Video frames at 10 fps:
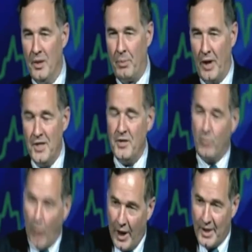The price
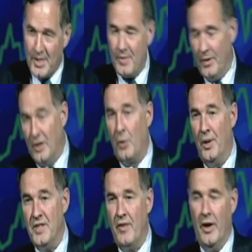of rice
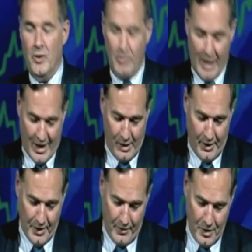increased very
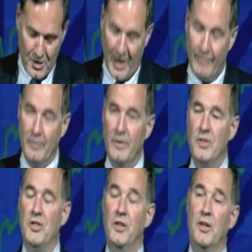dramatically in the first half of
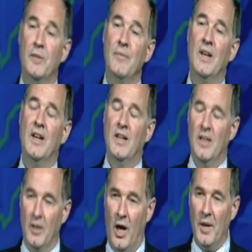this year.
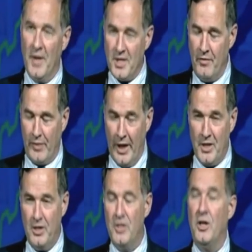And all these
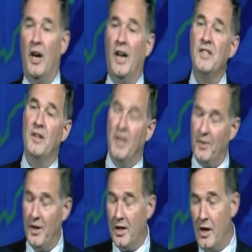inflation shocks that
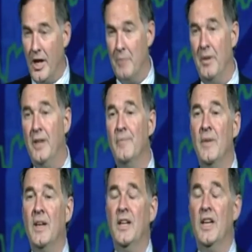hit the economy
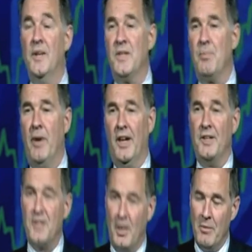in the spring
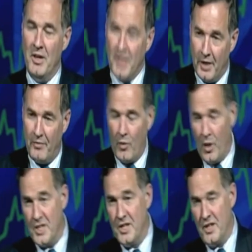and summer did
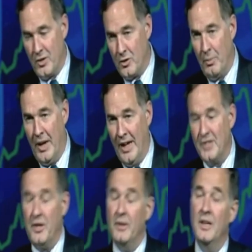force the central
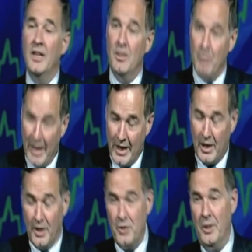banks in many
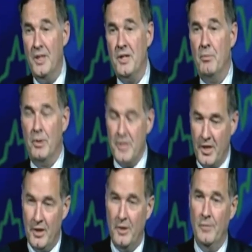countries, in
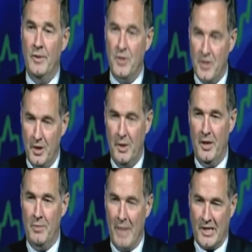Brazil, in
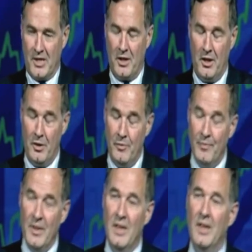Chile, in Mexico,
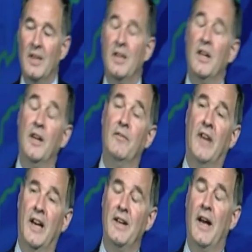in
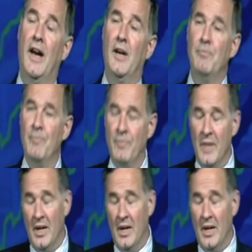Vietnam,